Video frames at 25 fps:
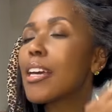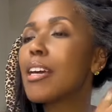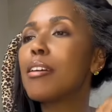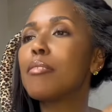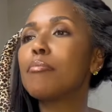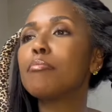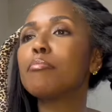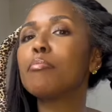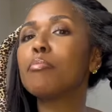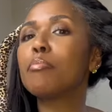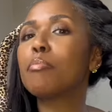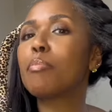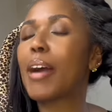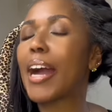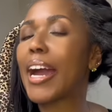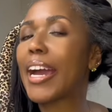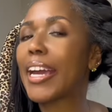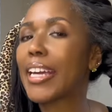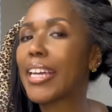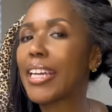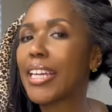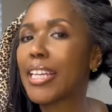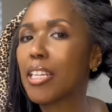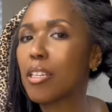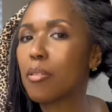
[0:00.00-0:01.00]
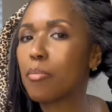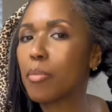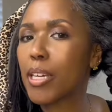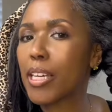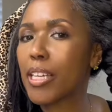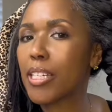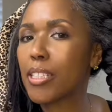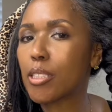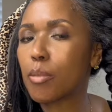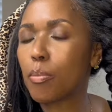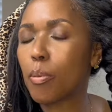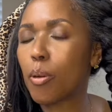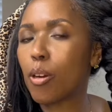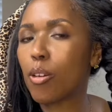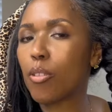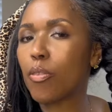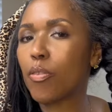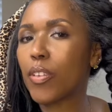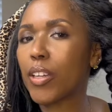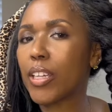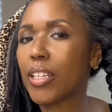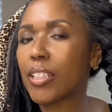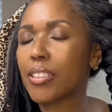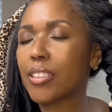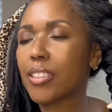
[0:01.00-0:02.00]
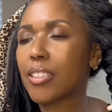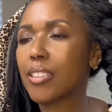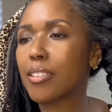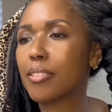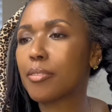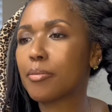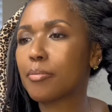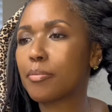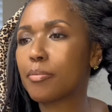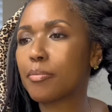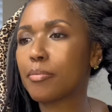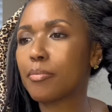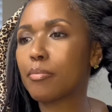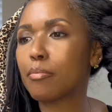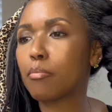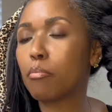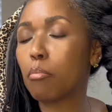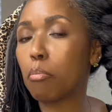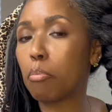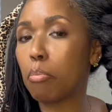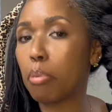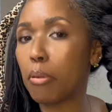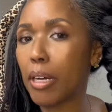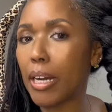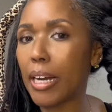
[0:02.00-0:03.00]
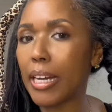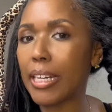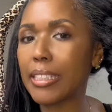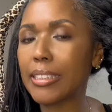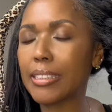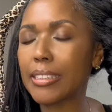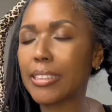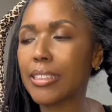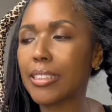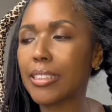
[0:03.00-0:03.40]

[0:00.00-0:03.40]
by any means perfect. But